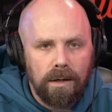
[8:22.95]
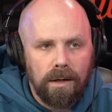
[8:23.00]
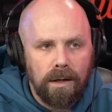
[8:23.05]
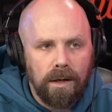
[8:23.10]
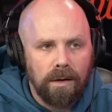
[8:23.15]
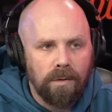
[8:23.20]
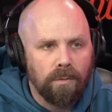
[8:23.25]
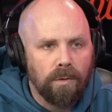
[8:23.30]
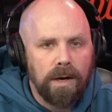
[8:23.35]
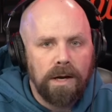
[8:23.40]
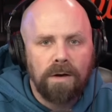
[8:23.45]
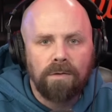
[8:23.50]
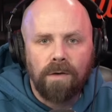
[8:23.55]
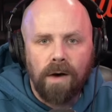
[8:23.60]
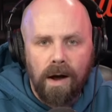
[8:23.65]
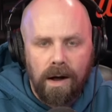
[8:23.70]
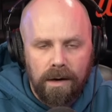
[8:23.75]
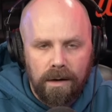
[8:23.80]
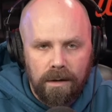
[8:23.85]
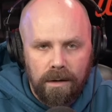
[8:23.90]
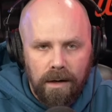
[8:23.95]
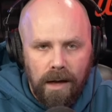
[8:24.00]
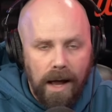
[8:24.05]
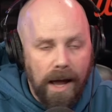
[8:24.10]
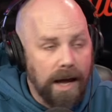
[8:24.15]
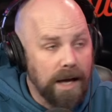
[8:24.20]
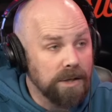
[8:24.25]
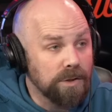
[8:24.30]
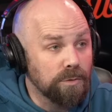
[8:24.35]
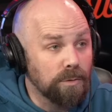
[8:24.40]
in Ring of Honor
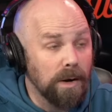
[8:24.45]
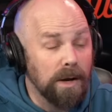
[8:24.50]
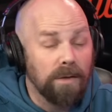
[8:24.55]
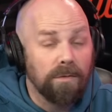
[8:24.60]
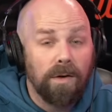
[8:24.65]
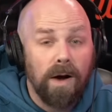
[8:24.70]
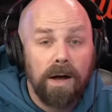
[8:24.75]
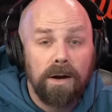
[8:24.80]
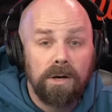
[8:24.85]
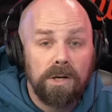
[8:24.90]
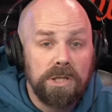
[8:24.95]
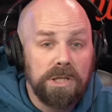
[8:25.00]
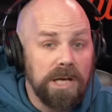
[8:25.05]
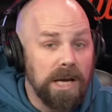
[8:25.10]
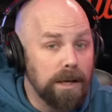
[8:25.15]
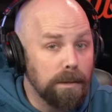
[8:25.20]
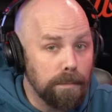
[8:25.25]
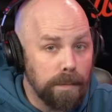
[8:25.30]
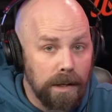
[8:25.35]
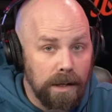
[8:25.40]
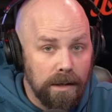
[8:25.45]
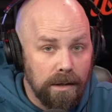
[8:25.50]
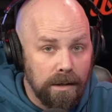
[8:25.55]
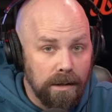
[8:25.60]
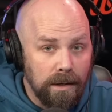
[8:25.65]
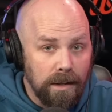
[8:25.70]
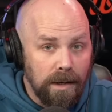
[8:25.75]
as Ring of Honor champion,